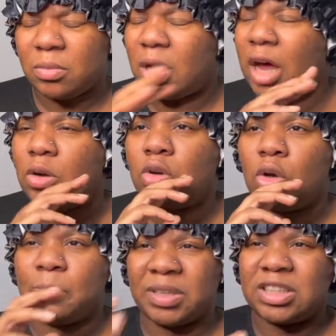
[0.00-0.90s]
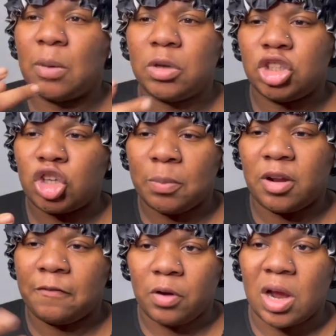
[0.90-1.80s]
I don't know, but someone showed me the
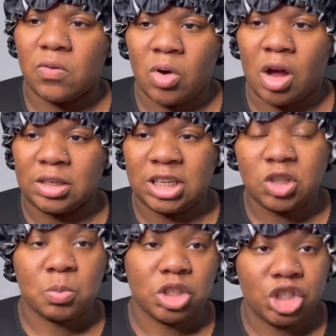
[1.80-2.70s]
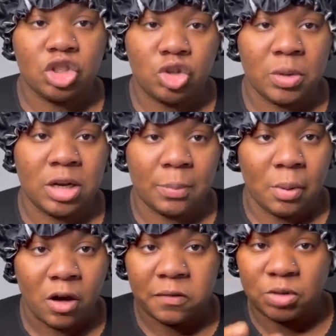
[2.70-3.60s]
phone that, raw, this is what she's doing in the
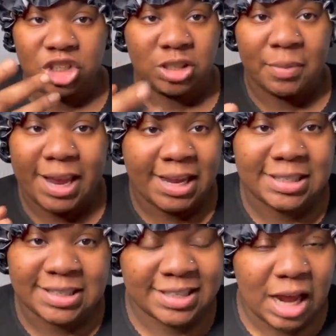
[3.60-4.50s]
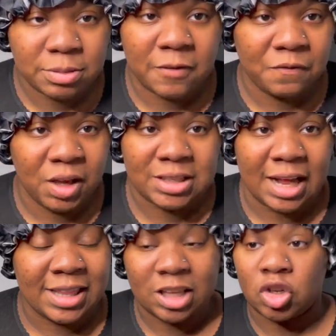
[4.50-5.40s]
bathroom. She's making snaps and things
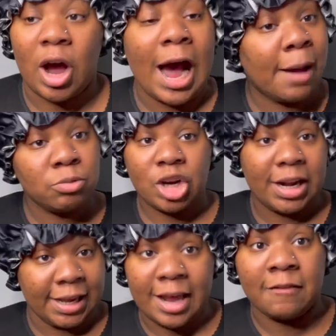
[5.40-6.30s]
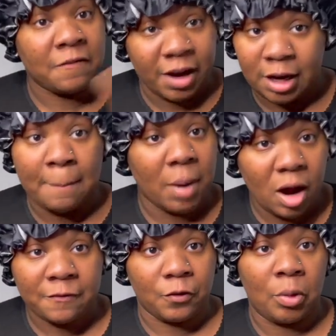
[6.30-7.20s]
like that. So I'm trying to get in the fucking
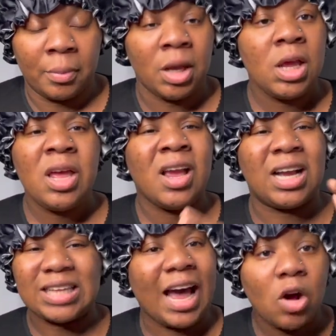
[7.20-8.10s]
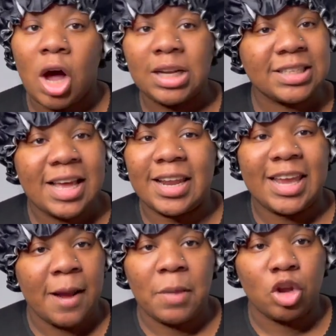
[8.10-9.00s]
bathroom because I don't understand the
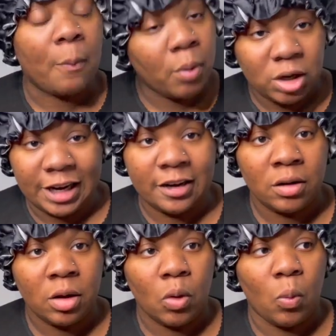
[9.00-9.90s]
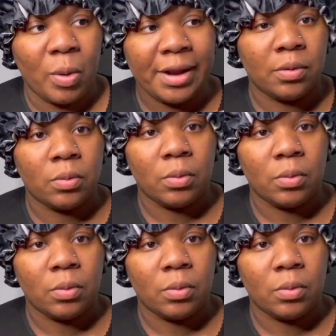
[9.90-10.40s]
game that you're pulling when